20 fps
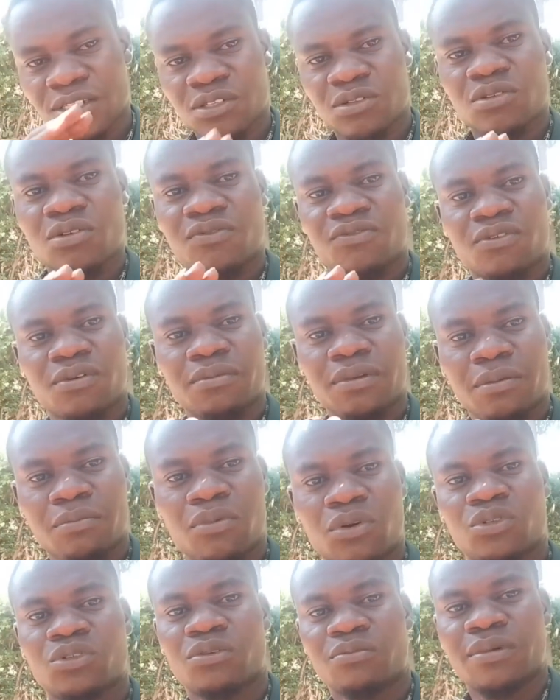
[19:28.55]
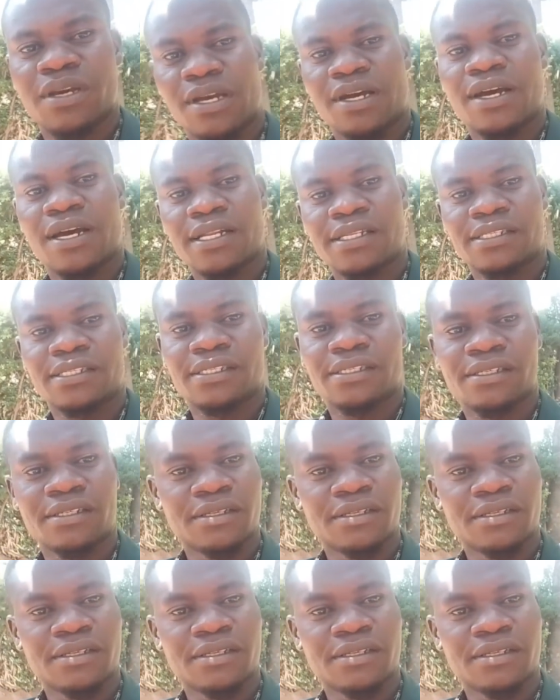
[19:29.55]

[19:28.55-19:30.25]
know from the bottom of my heart,